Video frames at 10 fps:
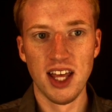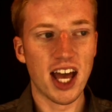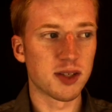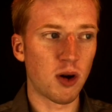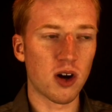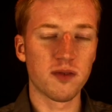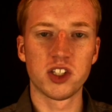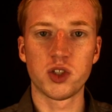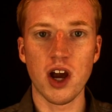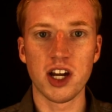As part of
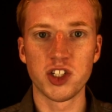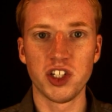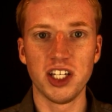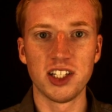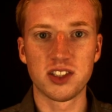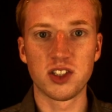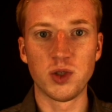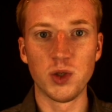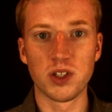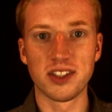this strategy,
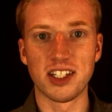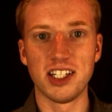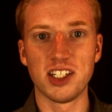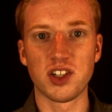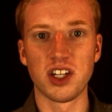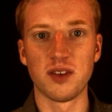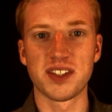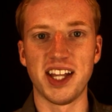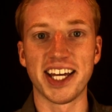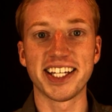institutions and
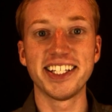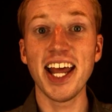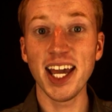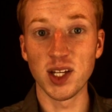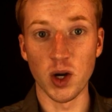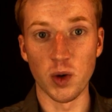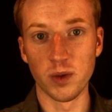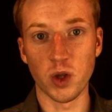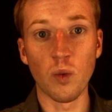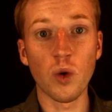initiatives like
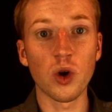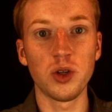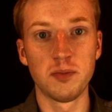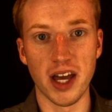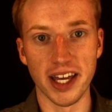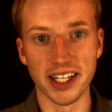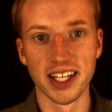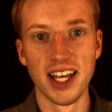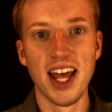NATO, the World Bank,